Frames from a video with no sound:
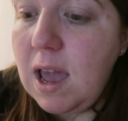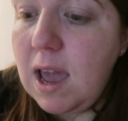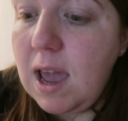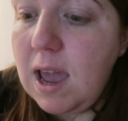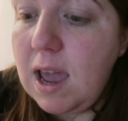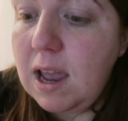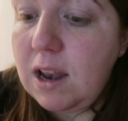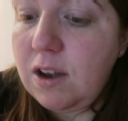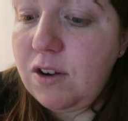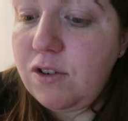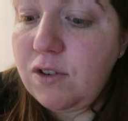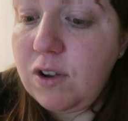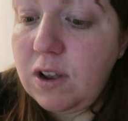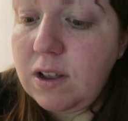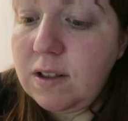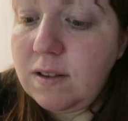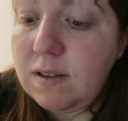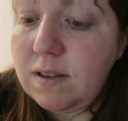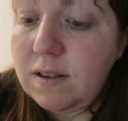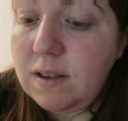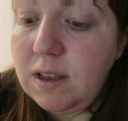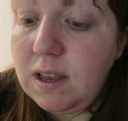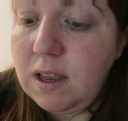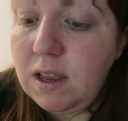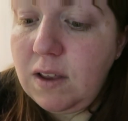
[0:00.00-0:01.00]
and try and
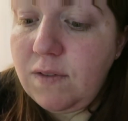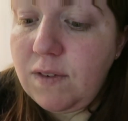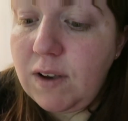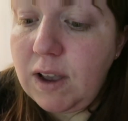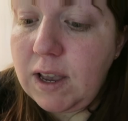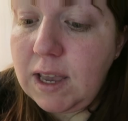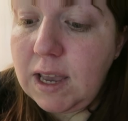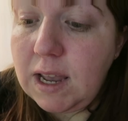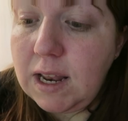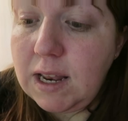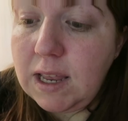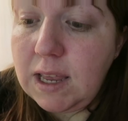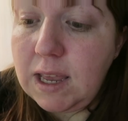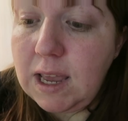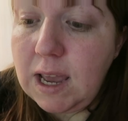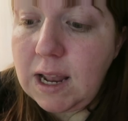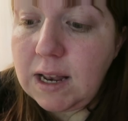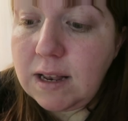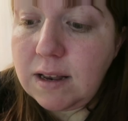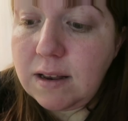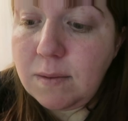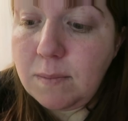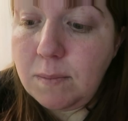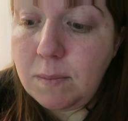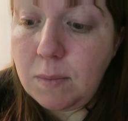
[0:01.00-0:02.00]
see if I can
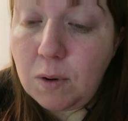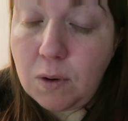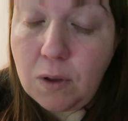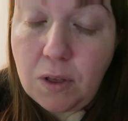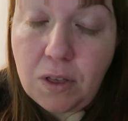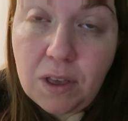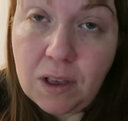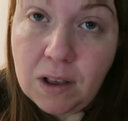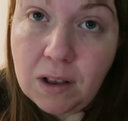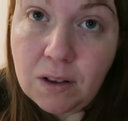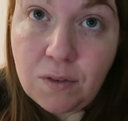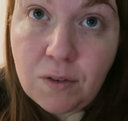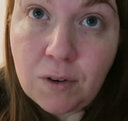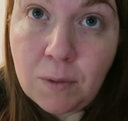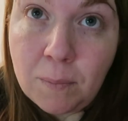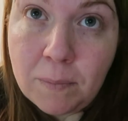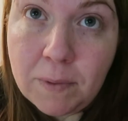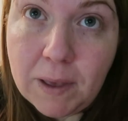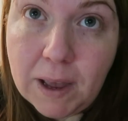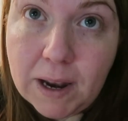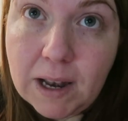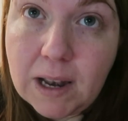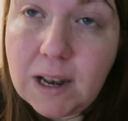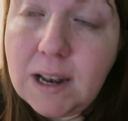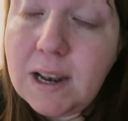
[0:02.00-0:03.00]
get more things from
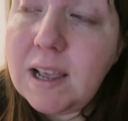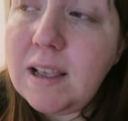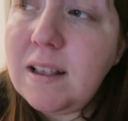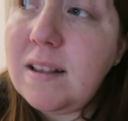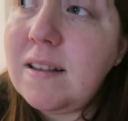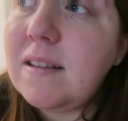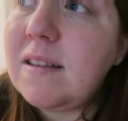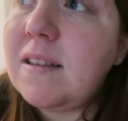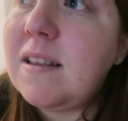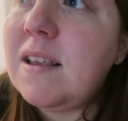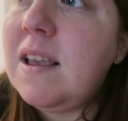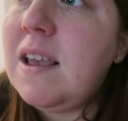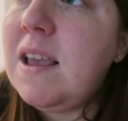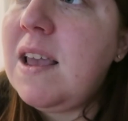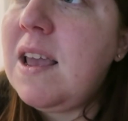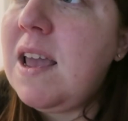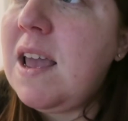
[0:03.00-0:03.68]
that list